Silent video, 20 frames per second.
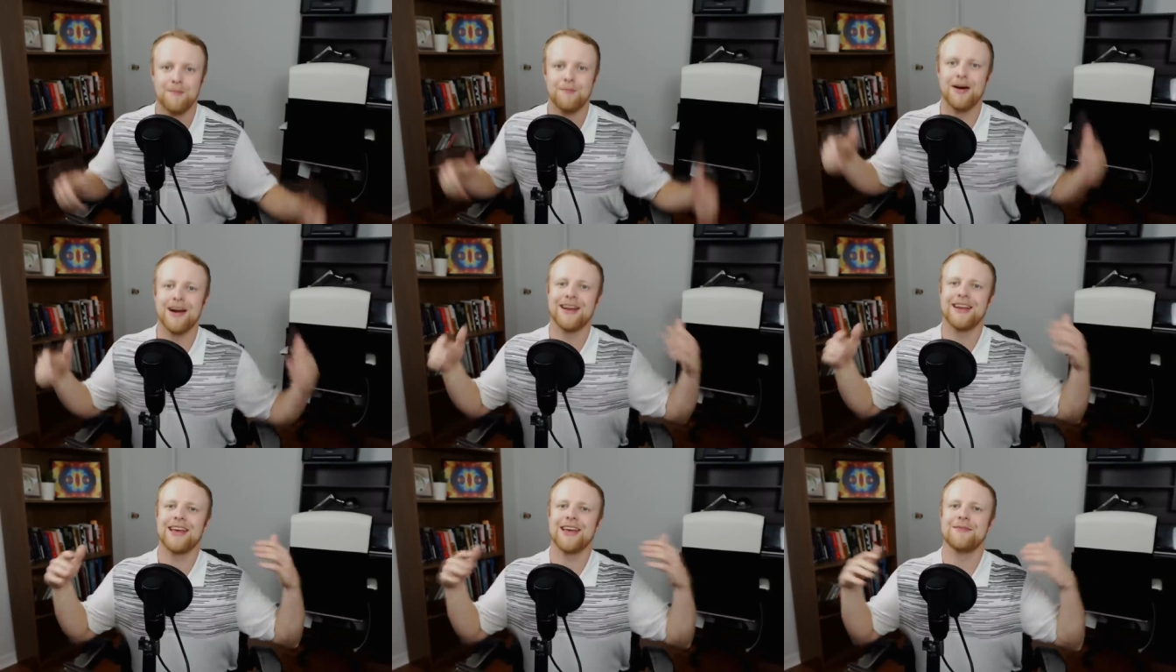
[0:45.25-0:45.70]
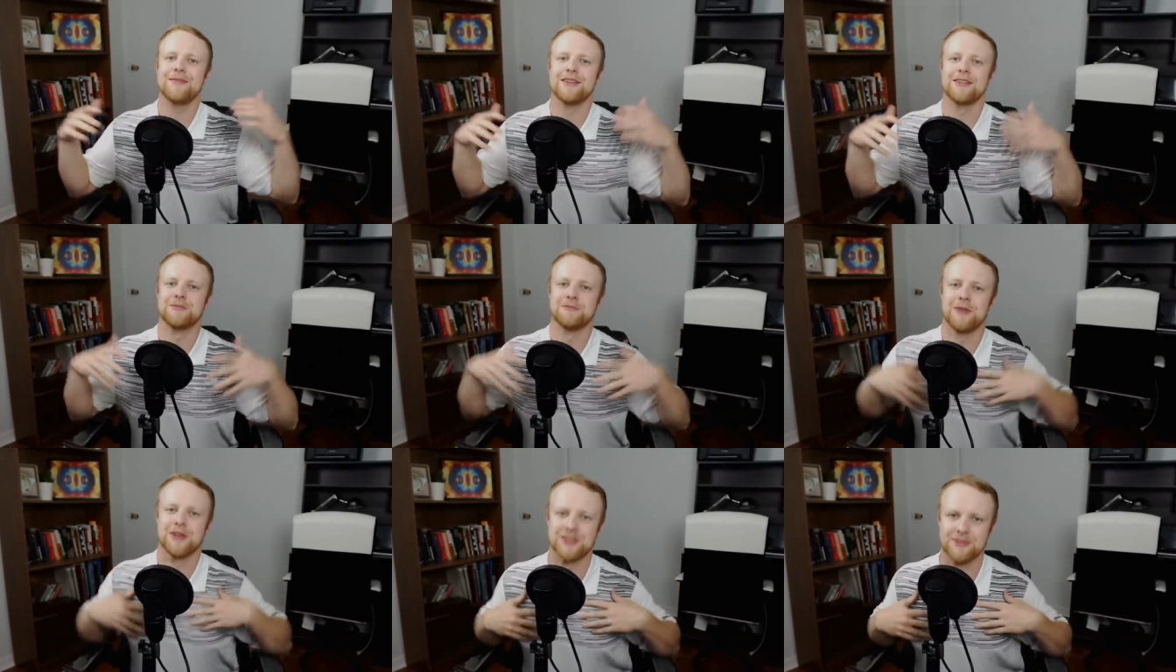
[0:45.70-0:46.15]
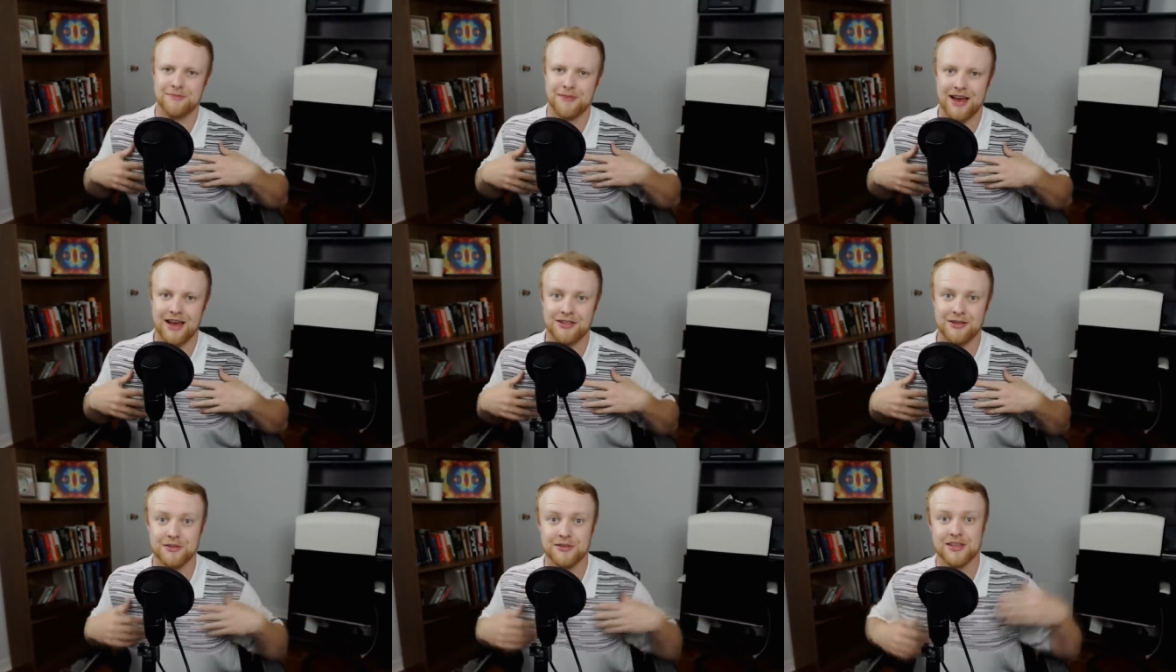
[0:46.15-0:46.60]
My name is Russell
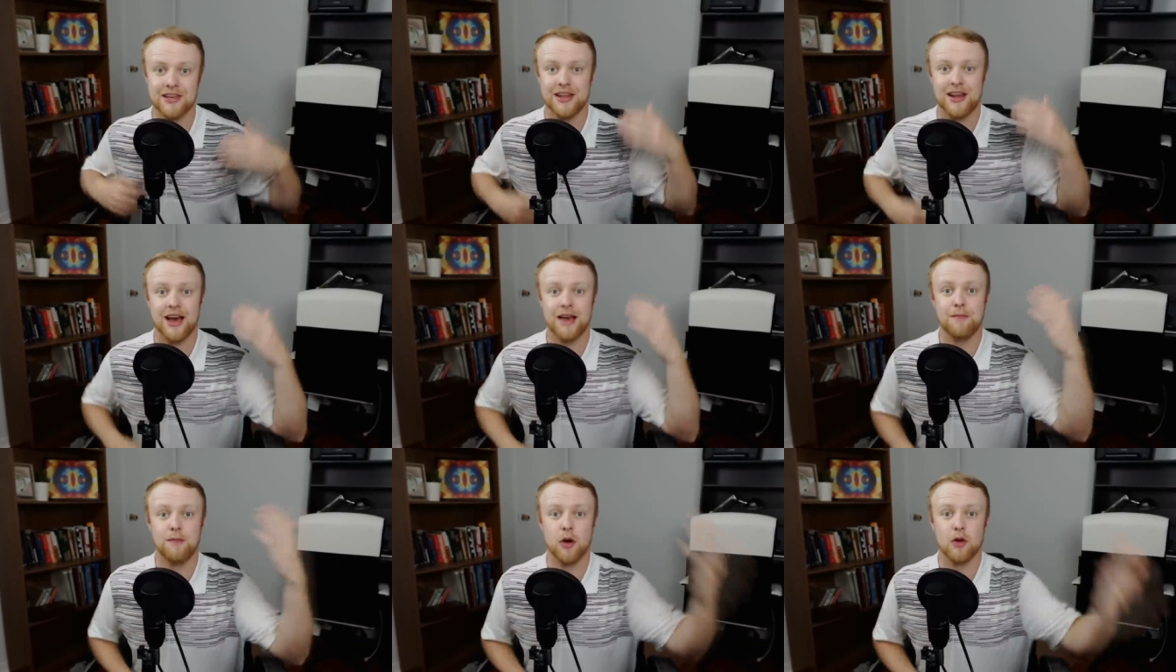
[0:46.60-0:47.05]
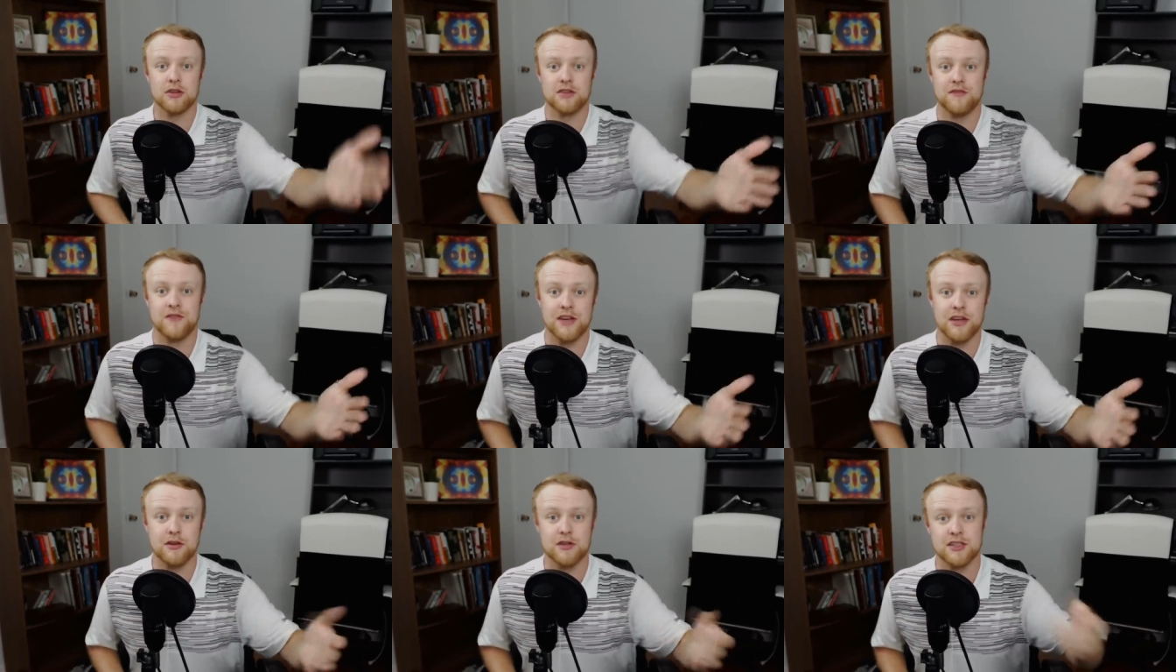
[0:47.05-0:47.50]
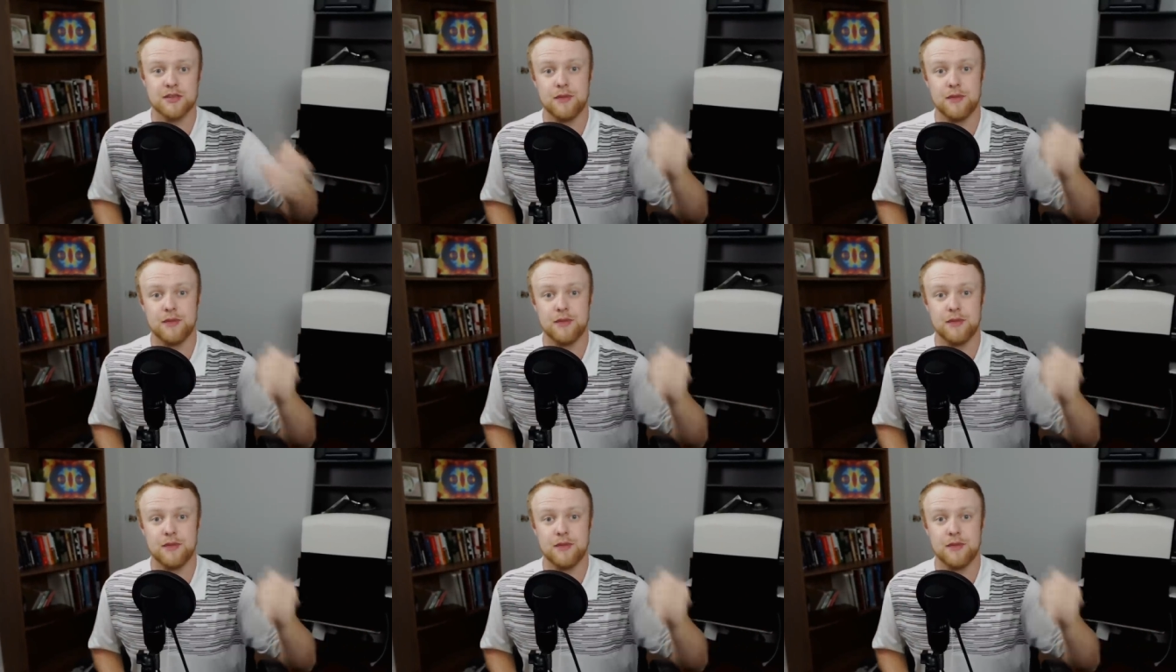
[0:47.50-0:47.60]
Matthews, and I post videos